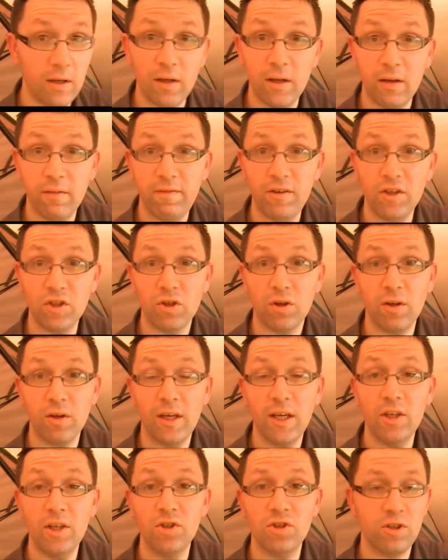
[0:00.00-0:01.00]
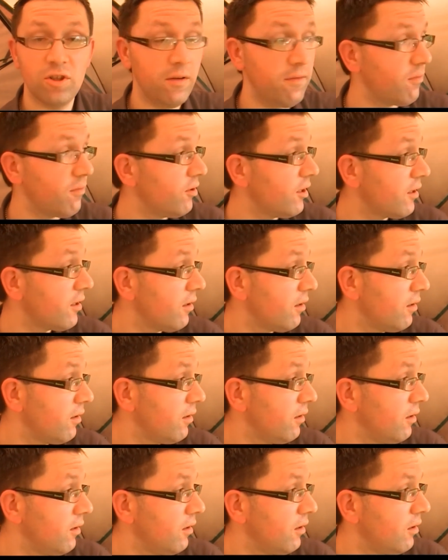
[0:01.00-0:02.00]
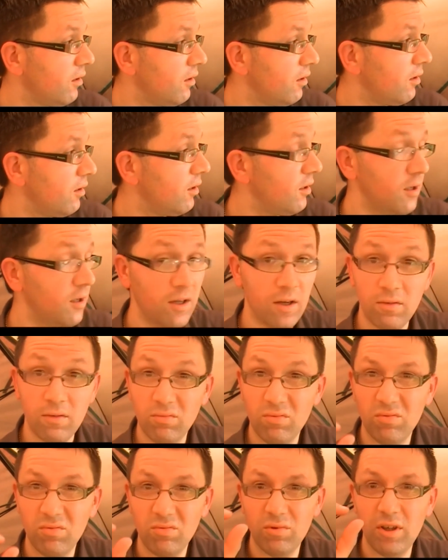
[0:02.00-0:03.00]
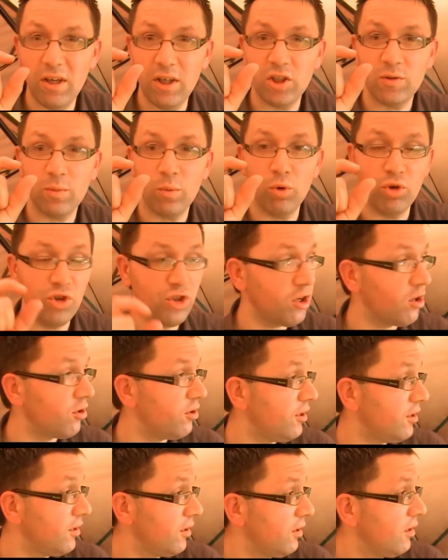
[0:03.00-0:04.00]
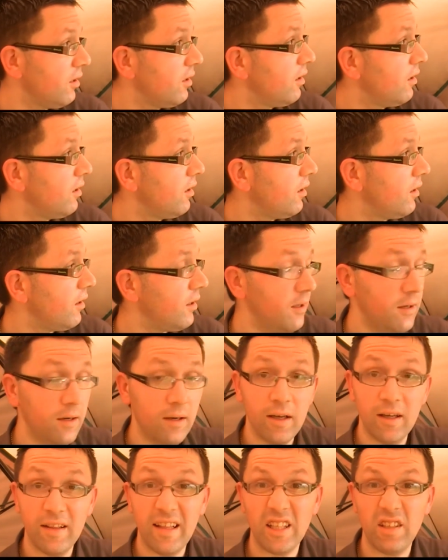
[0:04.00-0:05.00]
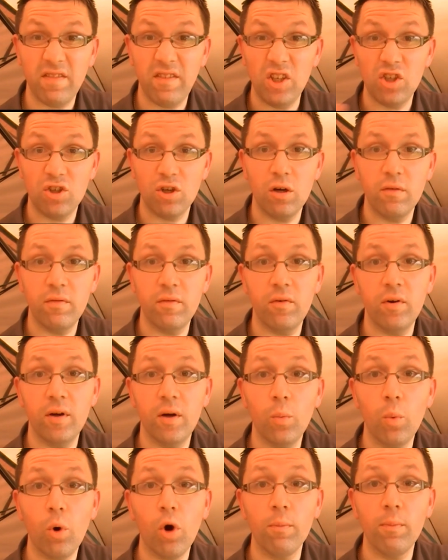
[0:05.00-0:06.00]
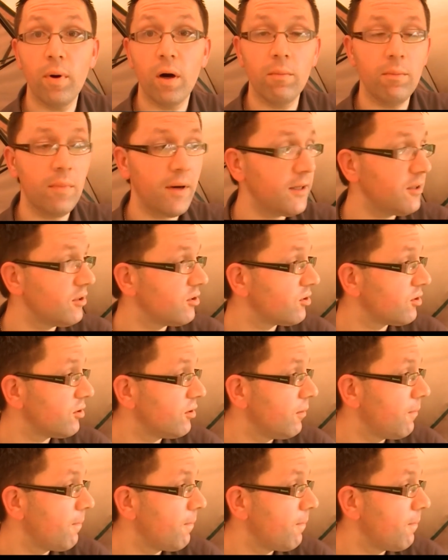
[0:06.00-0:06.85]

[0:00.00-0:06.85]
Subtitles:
Fished on a hinge stiff rig, really small choddy, and that's fished over white bottom baits.